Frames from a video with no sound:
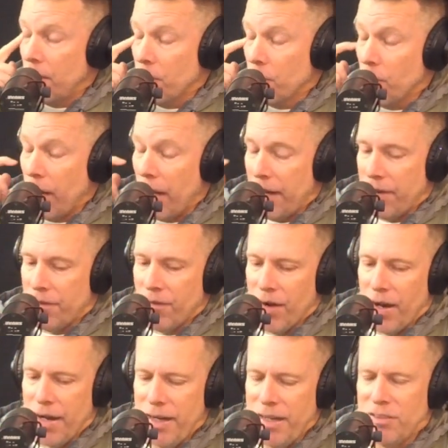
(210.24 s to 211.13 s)
Right.
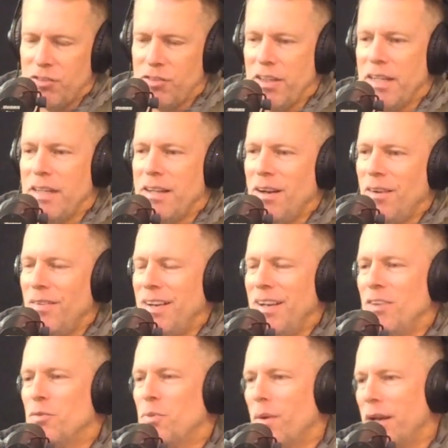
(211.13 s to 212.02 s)
It's
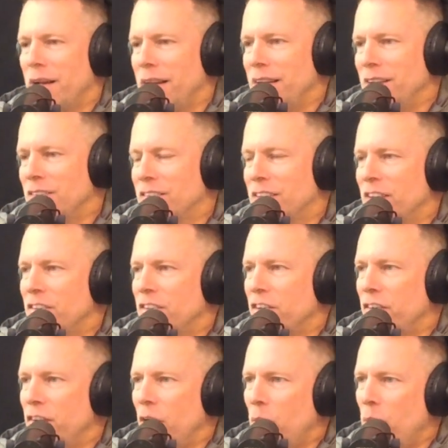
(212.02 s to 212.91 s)
it is what it is.
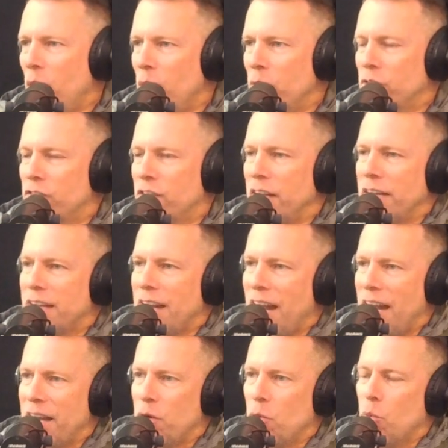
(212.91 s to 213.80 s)
The no host thing
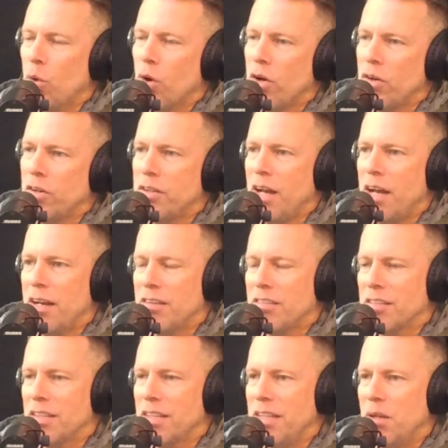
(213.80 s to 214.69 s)
kind of worked.
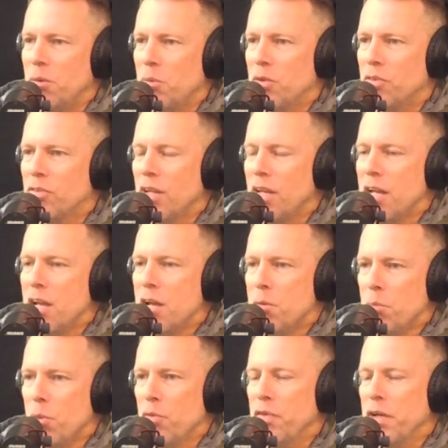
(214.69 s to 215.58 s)
Honestly, it was
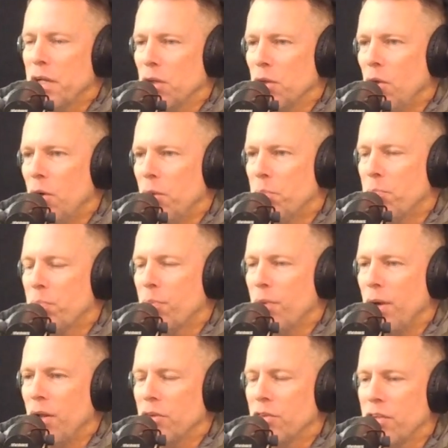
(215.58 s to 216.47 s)
moving along
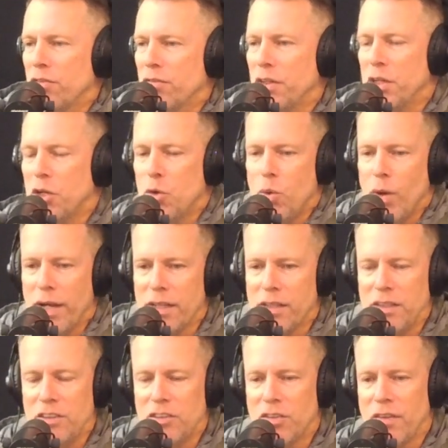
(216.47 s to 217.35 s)
relatively
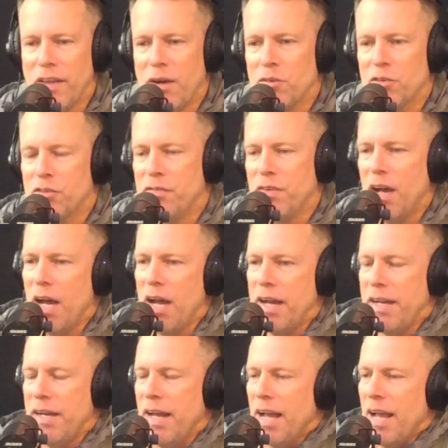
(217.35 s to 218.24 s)
quickly, so that was
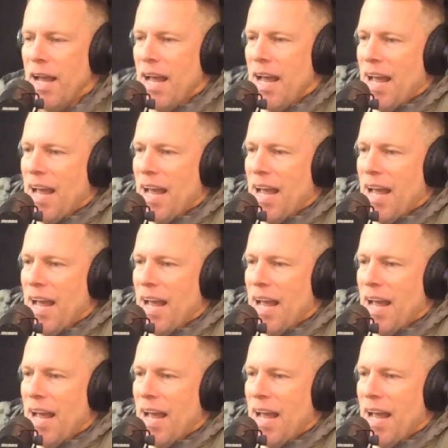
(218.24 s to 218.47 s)
fine.